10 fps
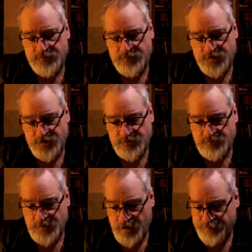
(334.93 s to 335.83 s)
She'll
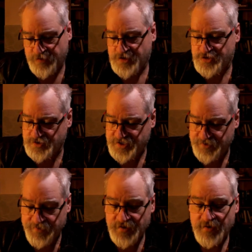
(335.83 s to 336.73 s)
offer it. She'll
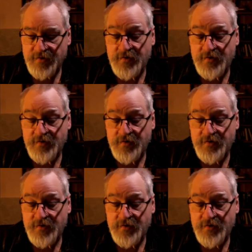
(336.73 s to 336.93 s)
give it,